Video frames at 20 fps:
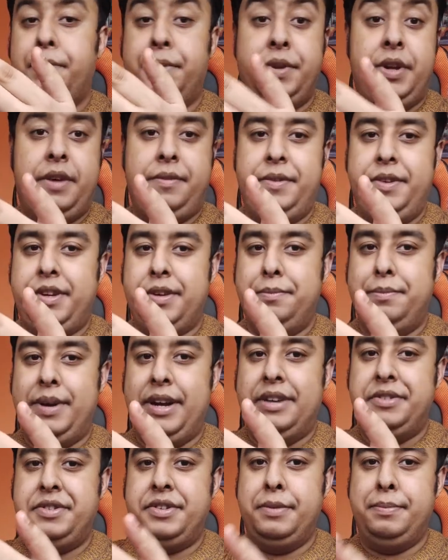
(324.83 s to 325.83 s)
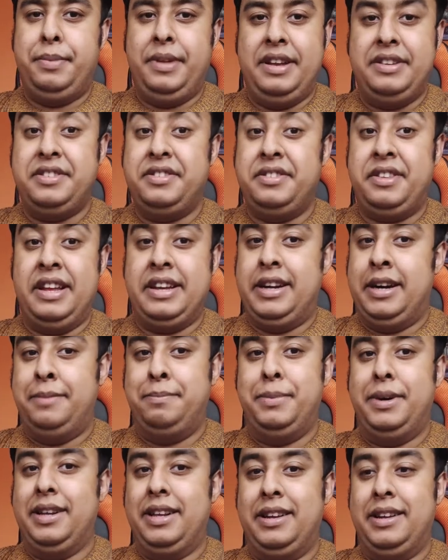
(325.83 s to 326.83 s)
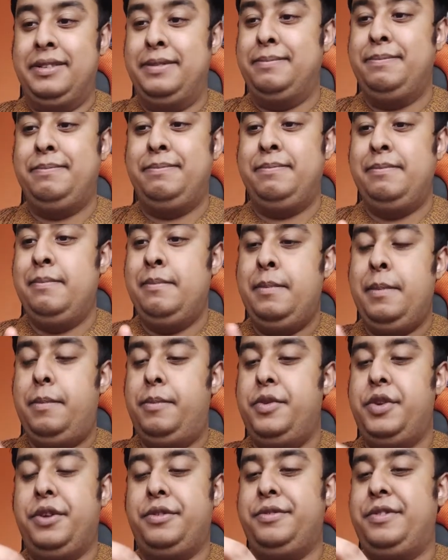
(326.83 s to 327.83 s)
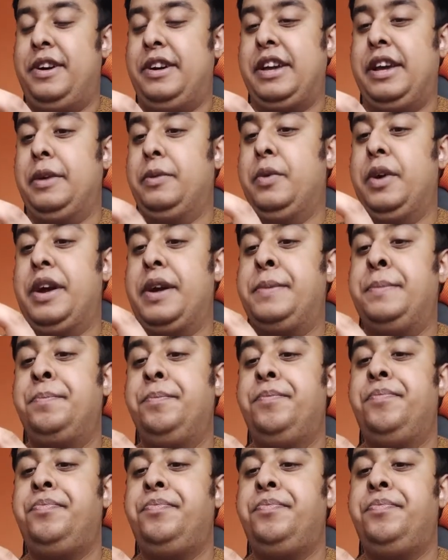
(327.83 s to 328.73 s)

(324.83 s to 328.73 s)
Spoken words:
But nothing compares to places like Umbola. No fucking way.